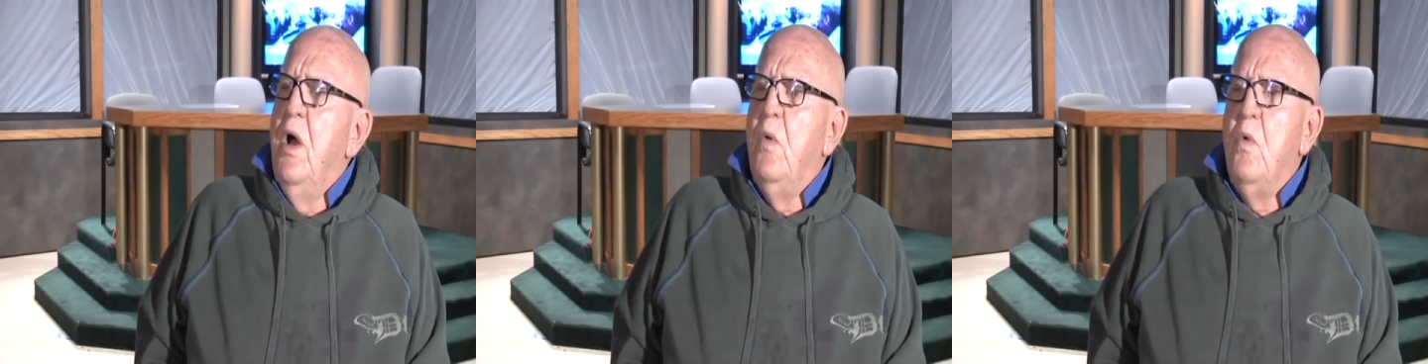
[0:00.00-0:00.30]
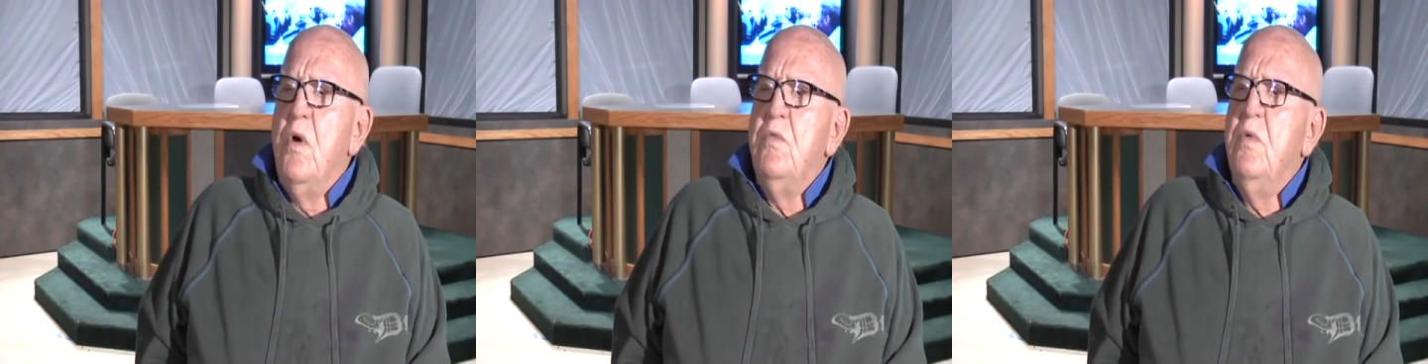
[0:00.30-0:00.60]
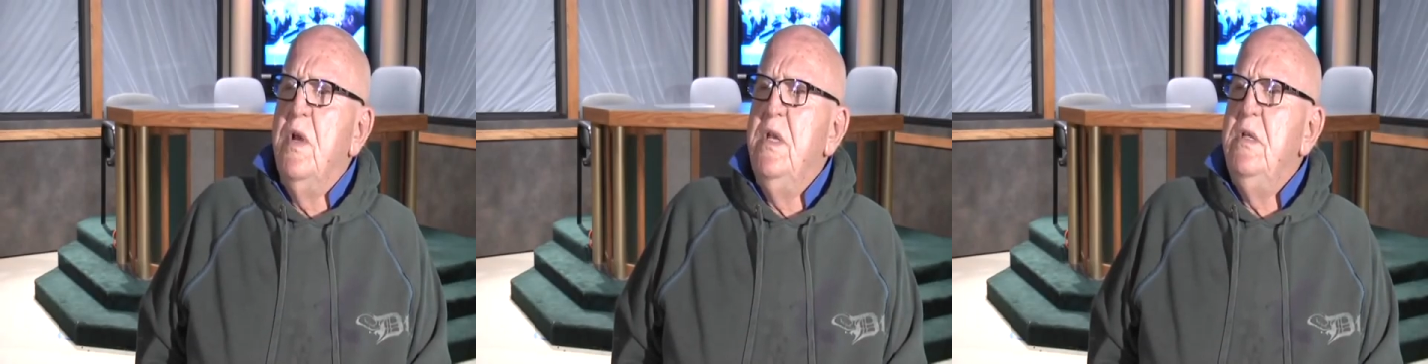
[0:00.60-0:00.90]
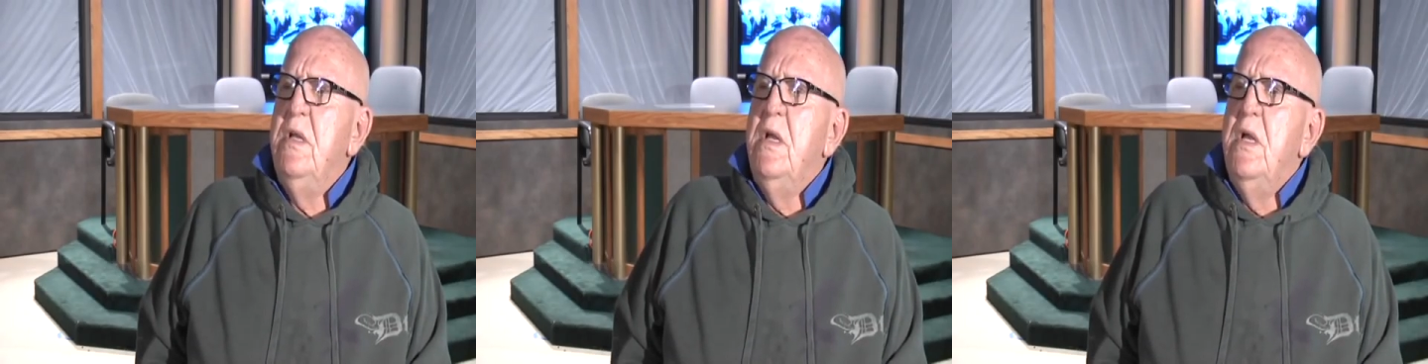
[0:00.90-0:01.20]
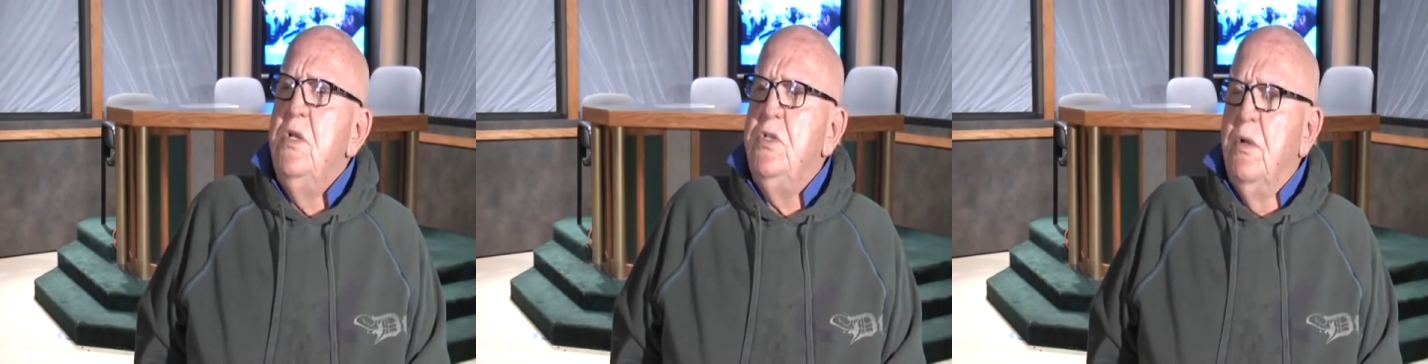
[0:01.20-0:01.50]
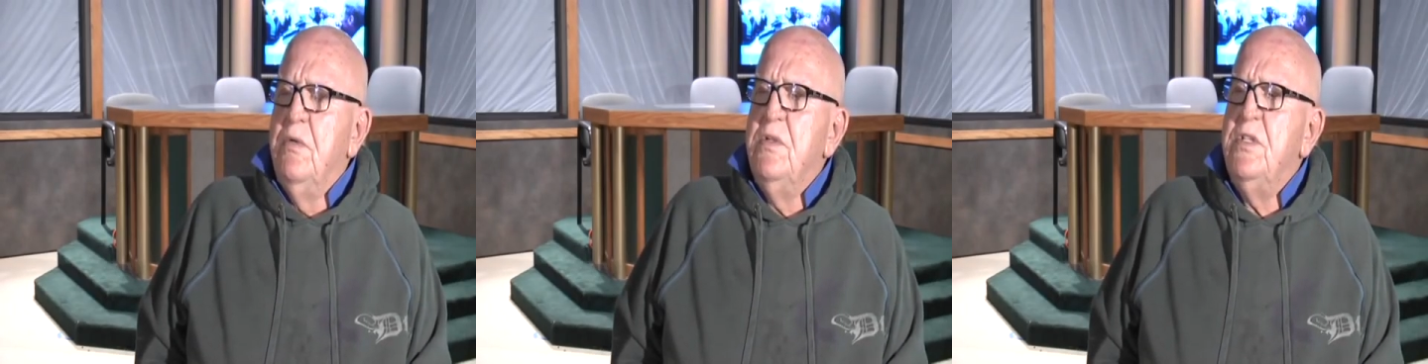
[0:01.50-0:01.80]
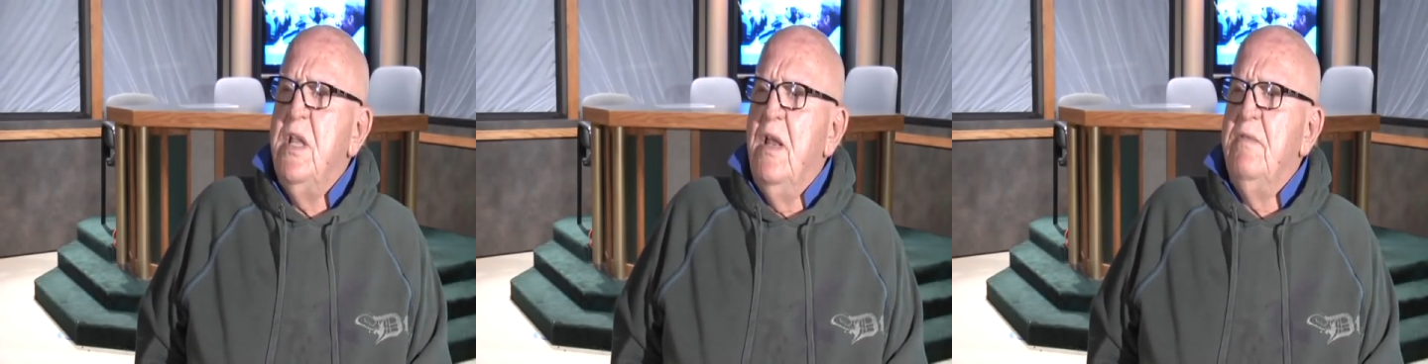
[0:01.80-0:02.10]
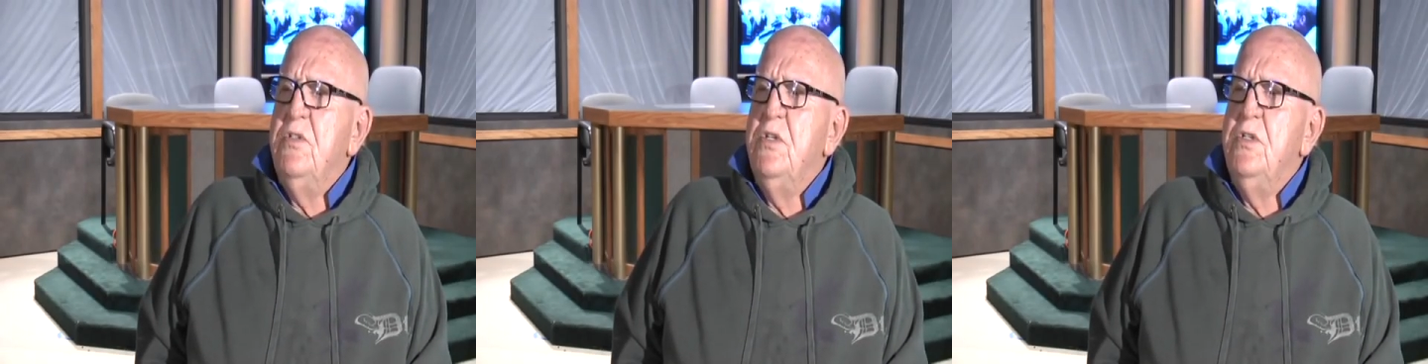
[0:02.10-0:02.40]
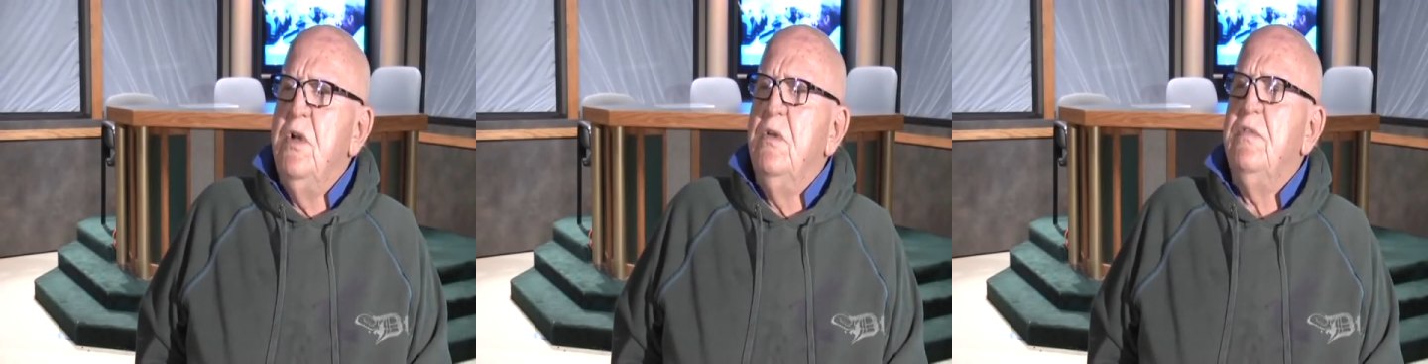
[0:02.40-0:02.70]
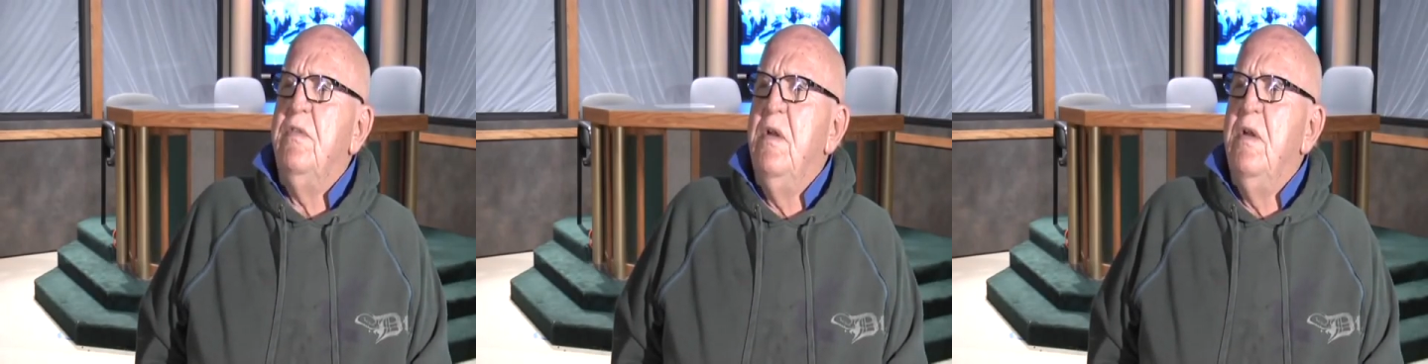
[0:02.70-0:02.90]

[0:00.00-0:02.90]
award-winning children's television shows for